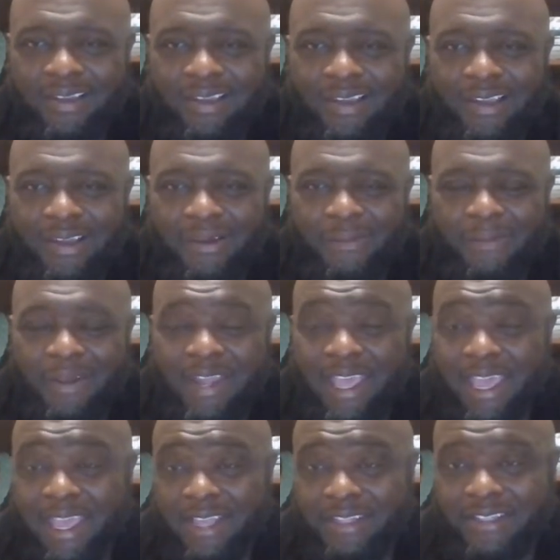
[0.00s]
But
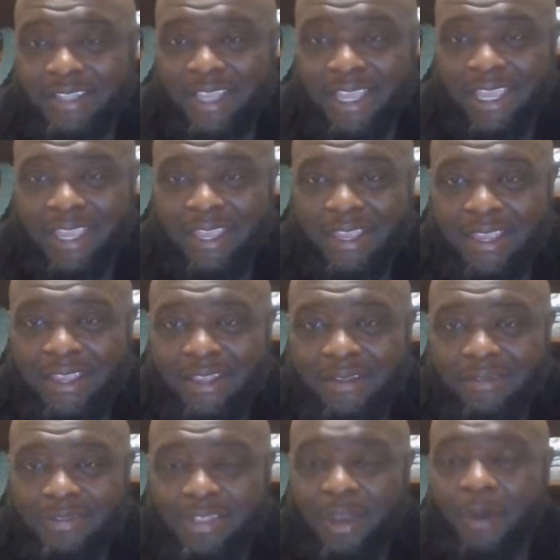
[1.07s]
as he
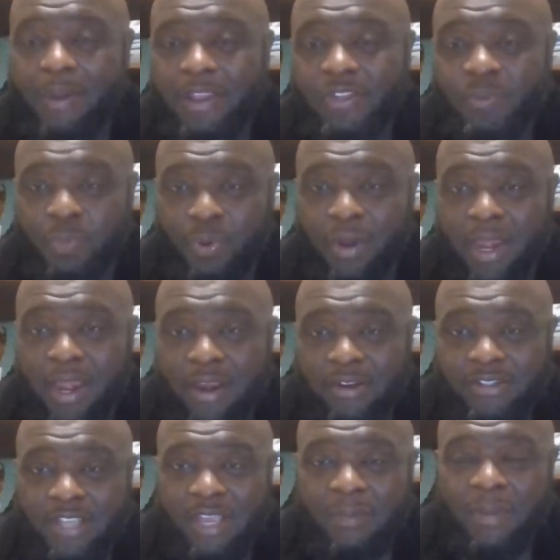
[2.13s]
thought his prayers
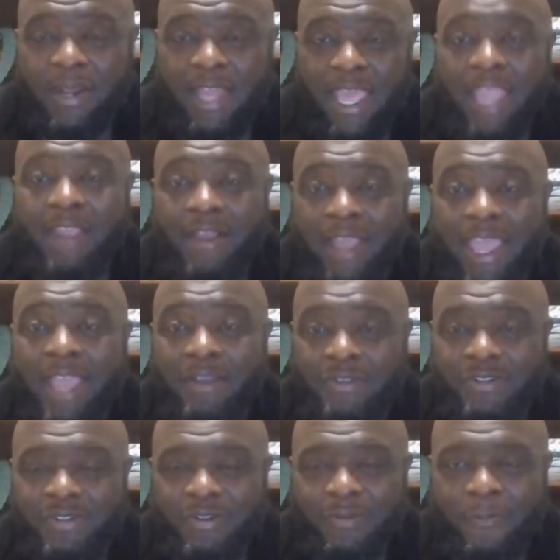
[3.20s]
had been
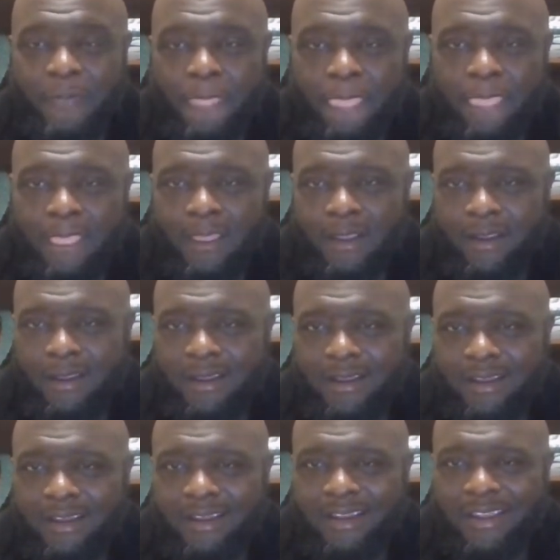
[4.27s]
answered,
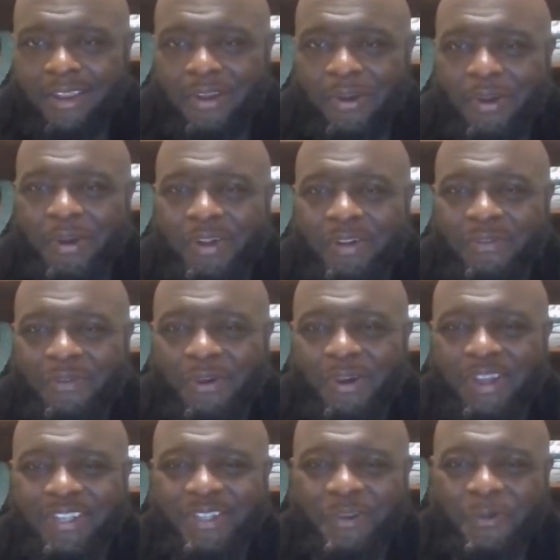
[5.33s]
he heard the
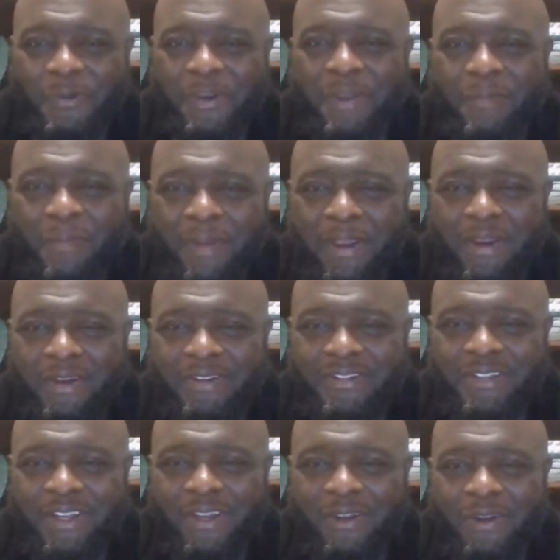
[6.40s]
voice of one bear and said,
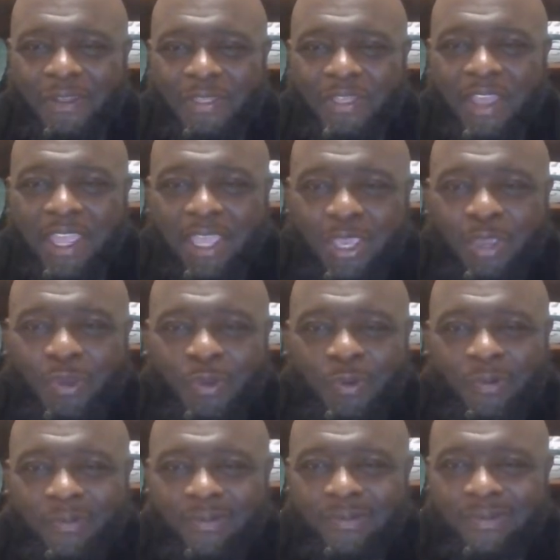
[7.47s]
"Lord, thank you
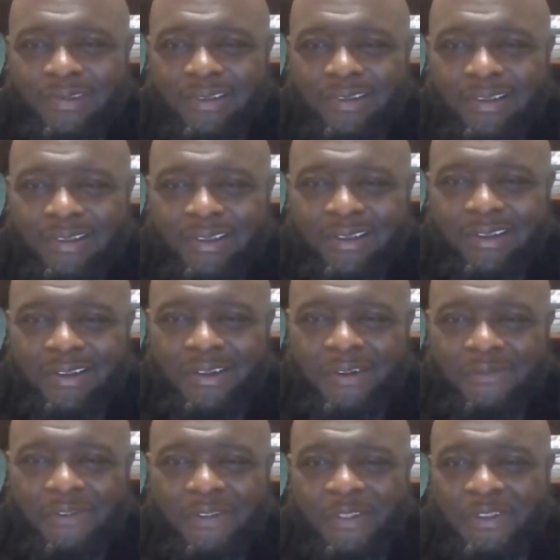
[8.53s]

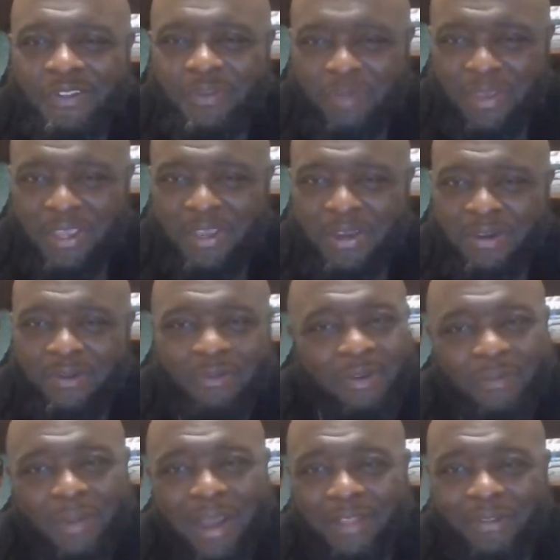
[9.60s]
for this meal we're
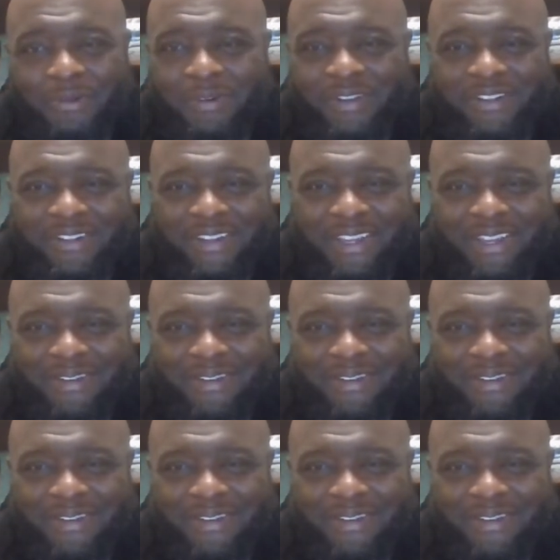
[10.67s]
about to receive."